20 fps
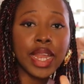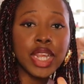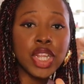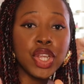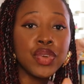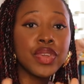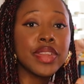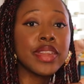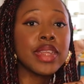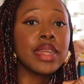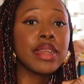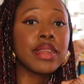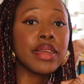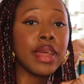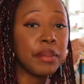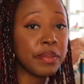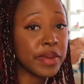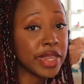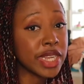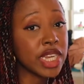and using
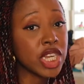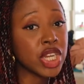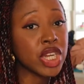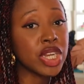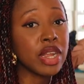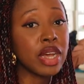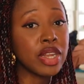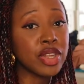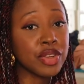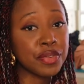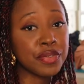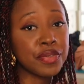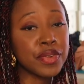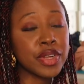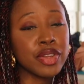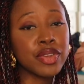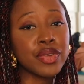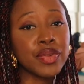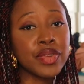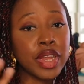the application on your
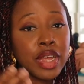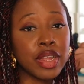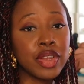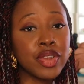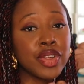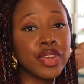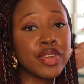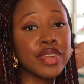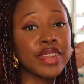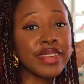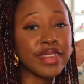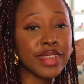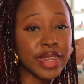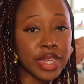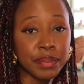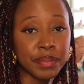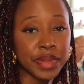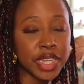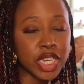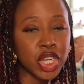phone to download the
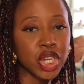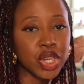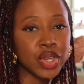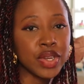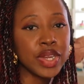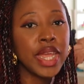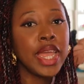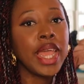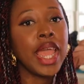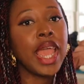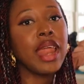same picture